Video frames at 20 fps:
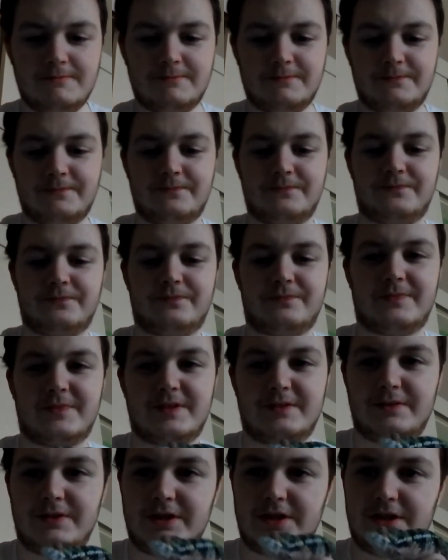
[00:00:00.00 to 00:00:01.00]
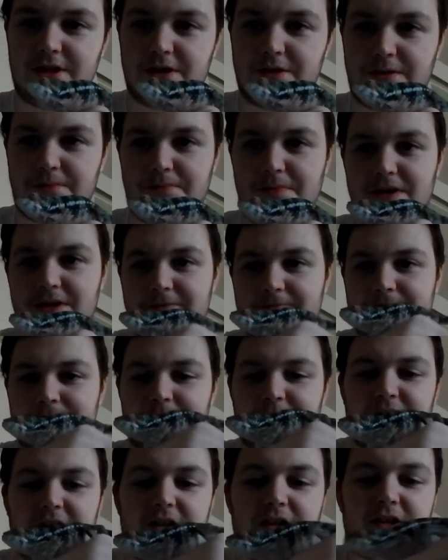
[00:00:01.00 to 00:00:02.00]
Ooh, there you go, mate.